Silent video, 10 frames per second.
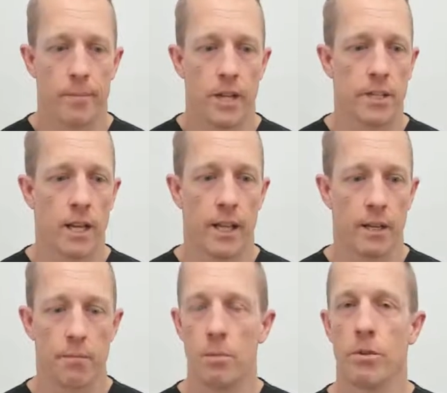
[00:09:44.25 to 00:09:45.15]
because um, I
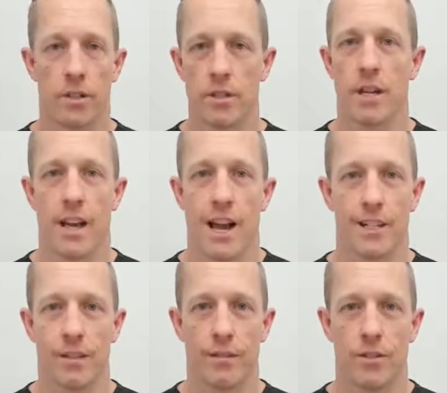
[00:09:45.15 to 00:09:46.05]
like people to stay active.